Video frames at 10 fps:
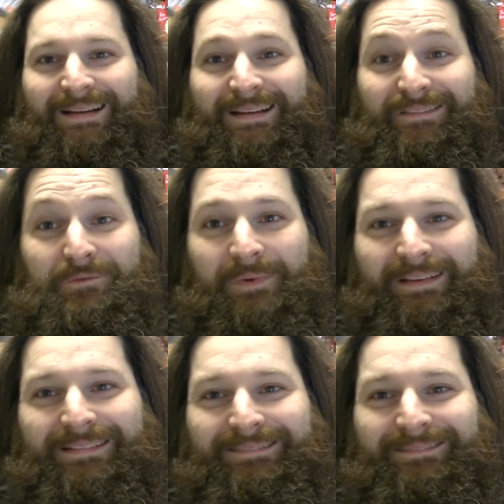Hey
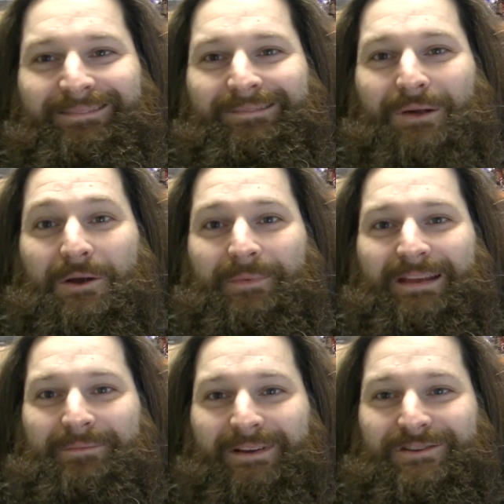everybody, welcome to
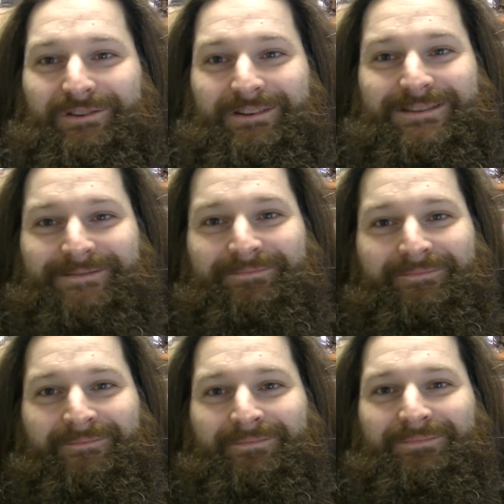Heat My Shorts.
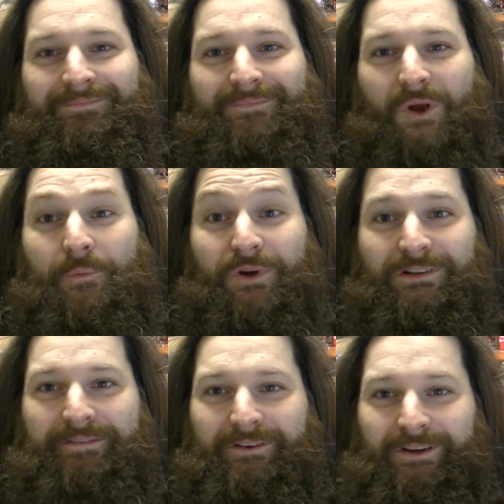Hope you're
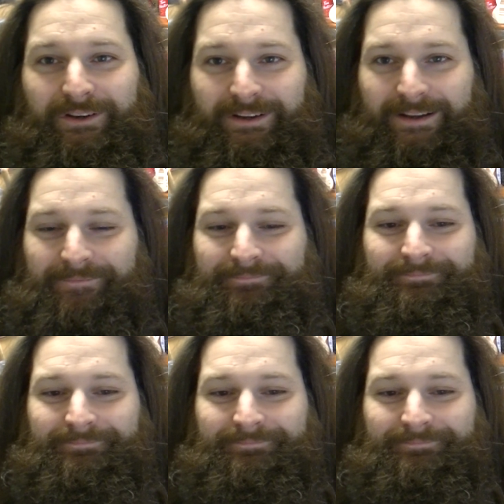all having a good day.